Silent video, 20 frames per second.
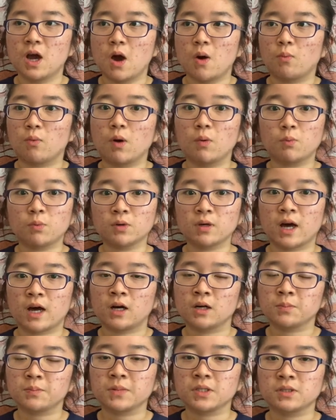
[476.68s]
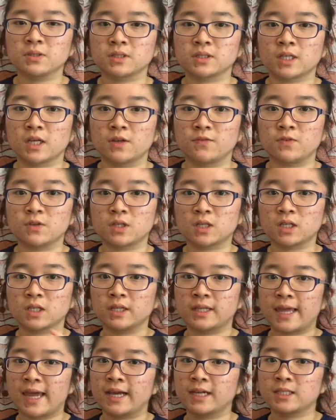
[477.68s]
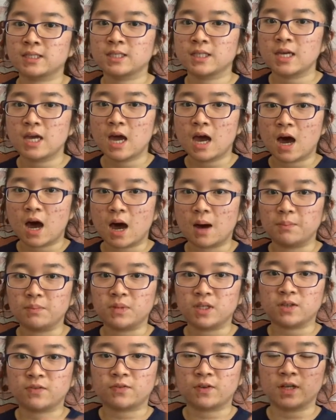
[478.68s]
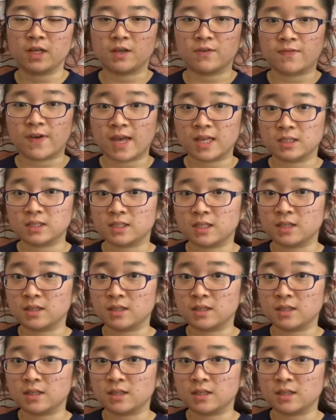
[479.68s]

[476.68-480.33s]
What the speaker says: What will help you is that if you connect different events and